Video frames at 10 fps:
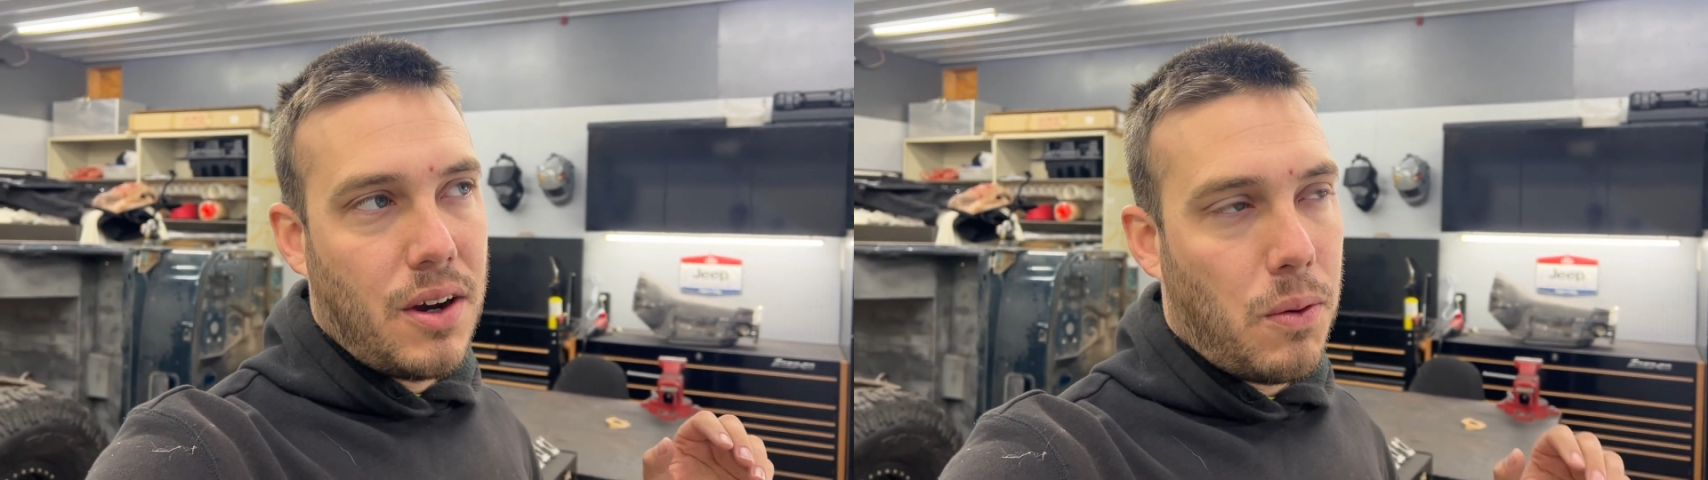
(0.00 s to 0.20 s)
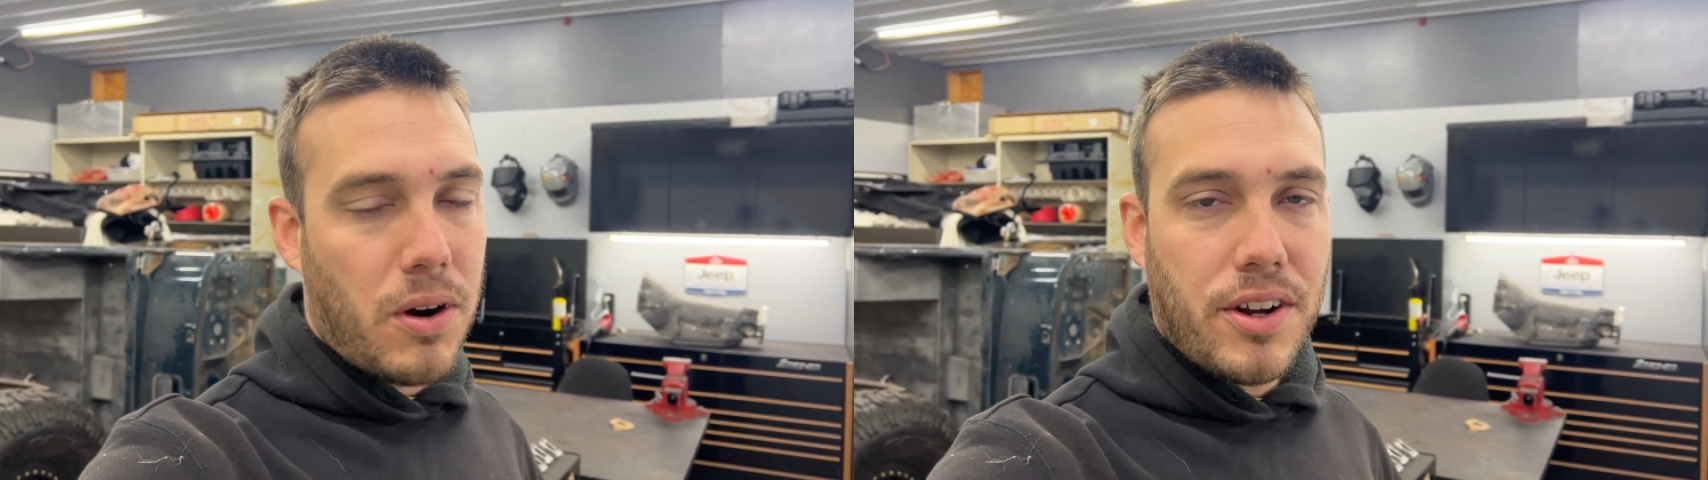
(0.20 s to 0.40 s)

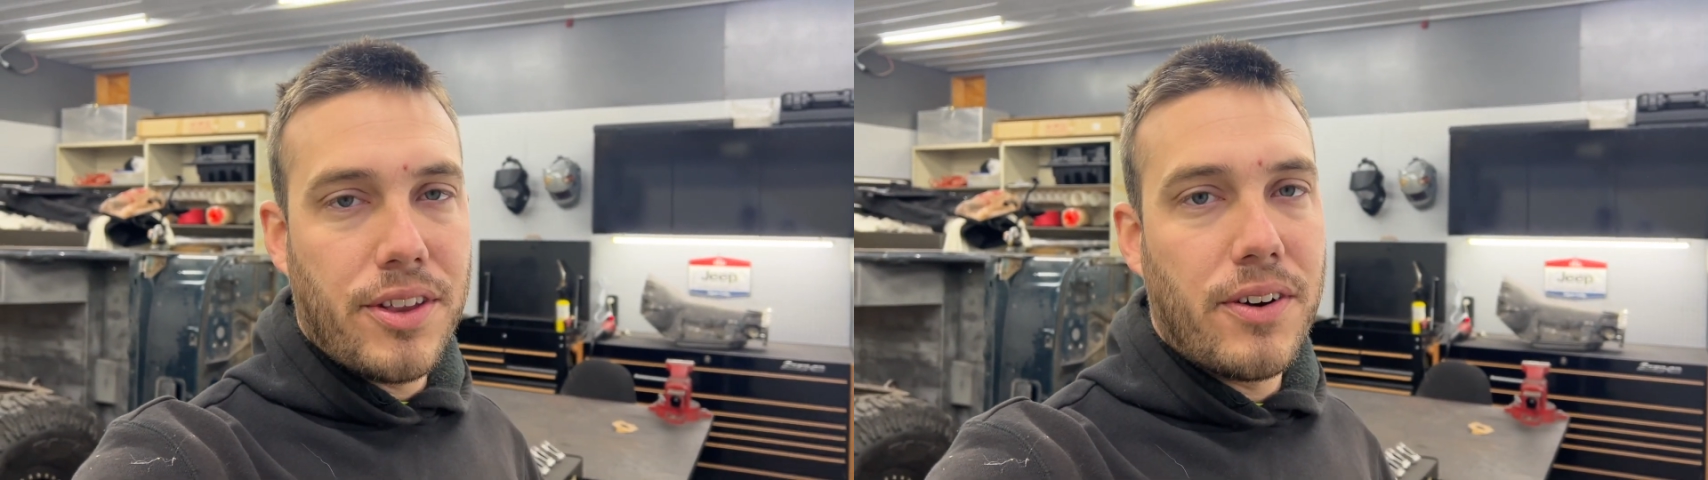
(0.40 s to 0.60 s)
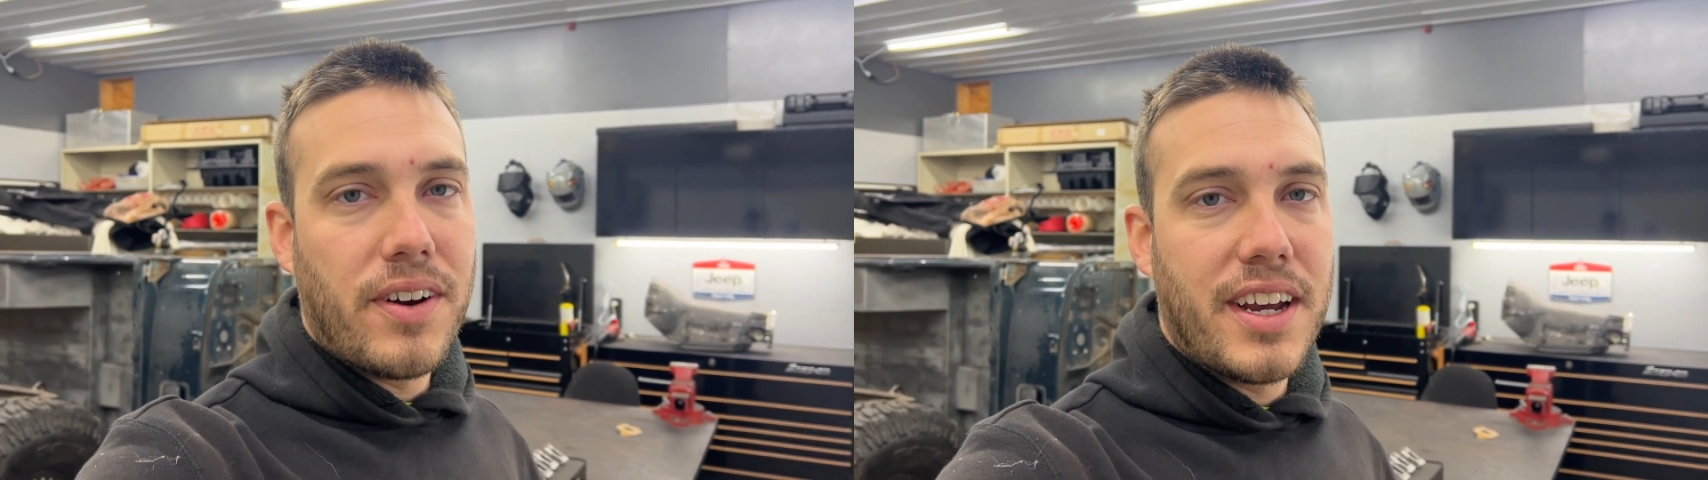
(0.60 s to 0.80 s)
work on
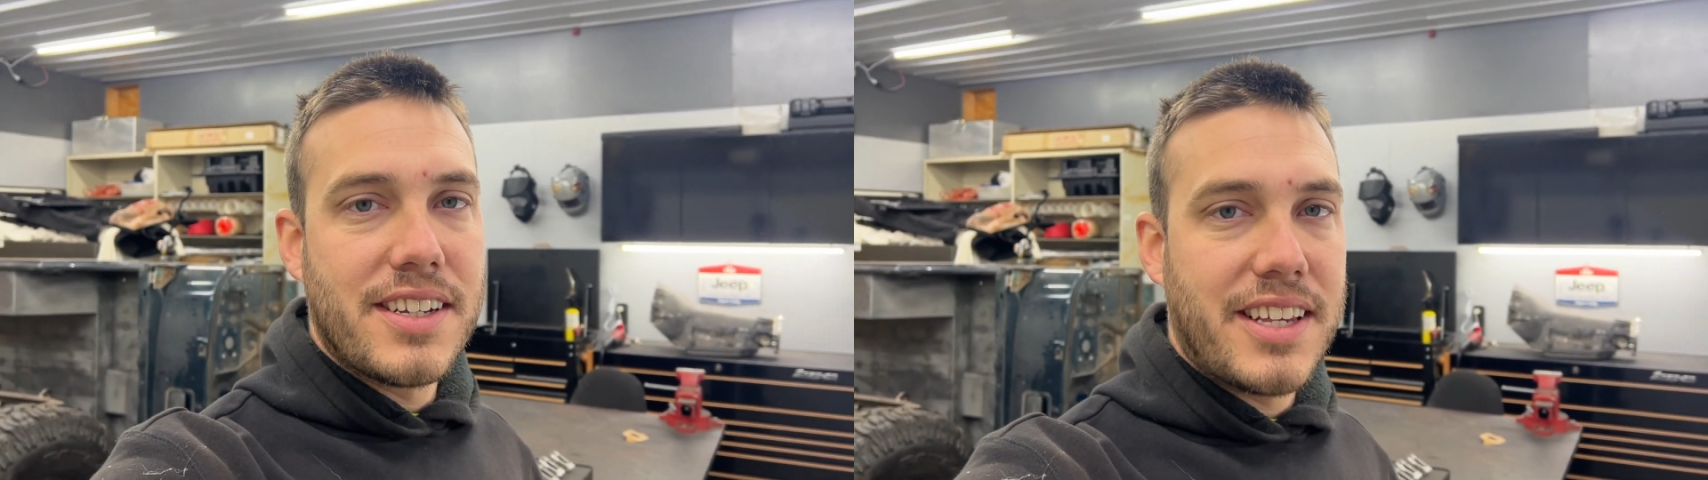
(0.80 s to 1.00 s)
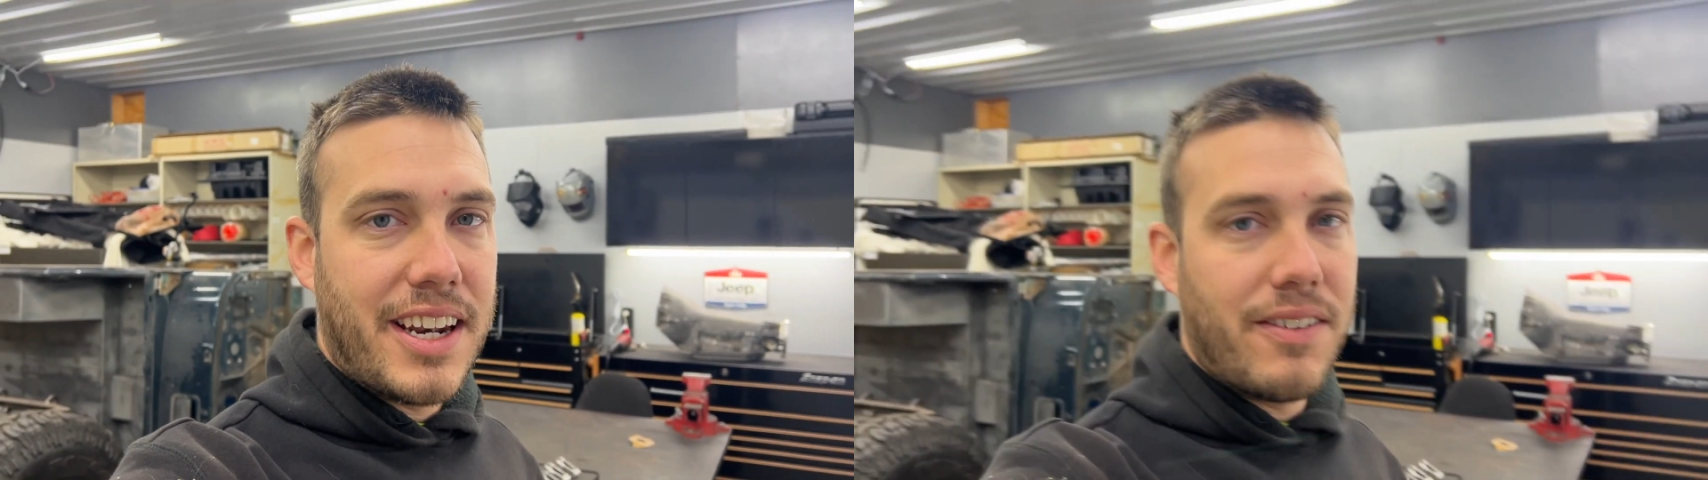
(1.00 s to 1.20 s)
their
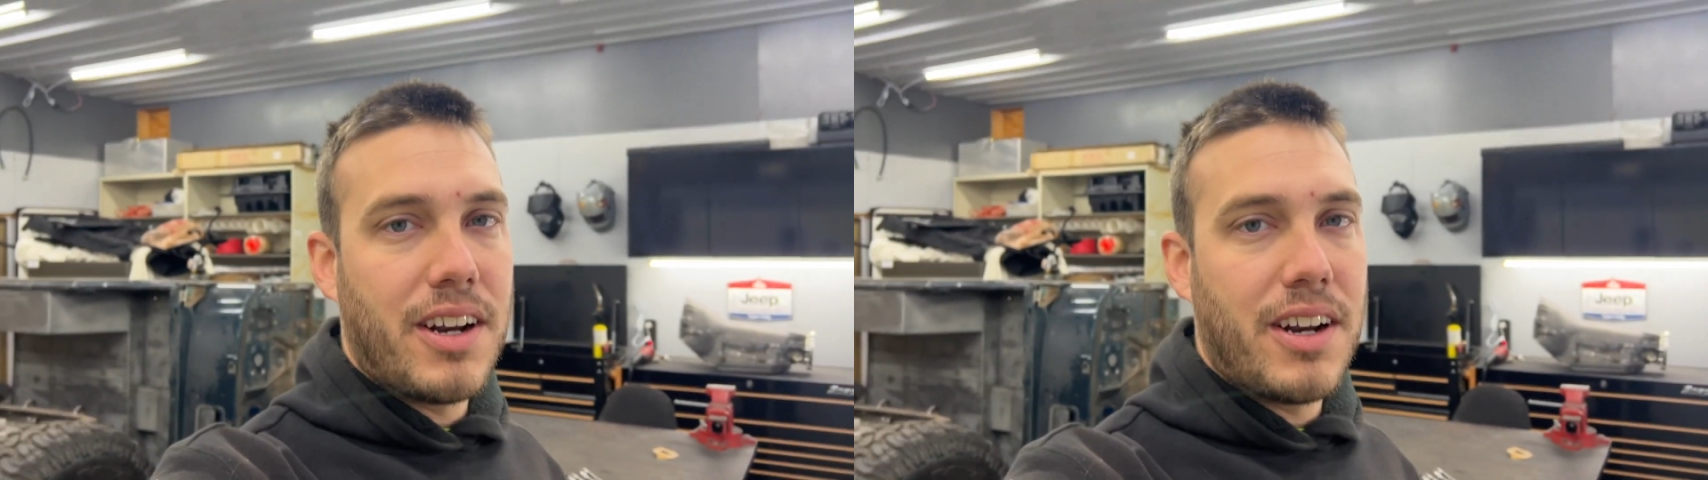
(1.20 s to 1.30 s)
rigs, get it